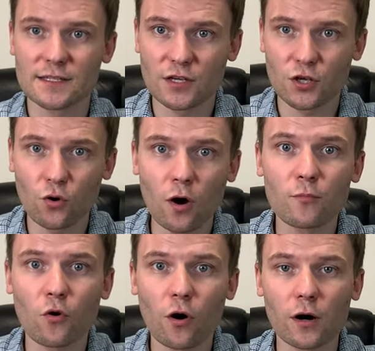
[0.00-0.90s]
secure
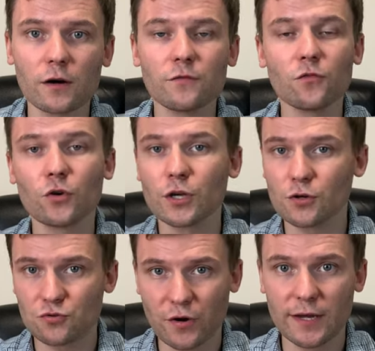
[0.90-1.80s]
broker for your
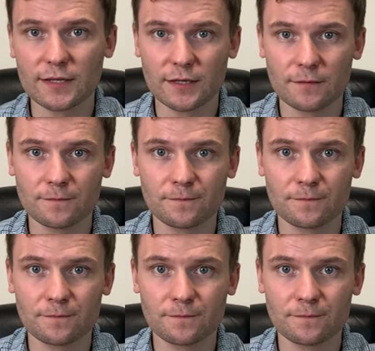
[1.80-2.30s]
trading.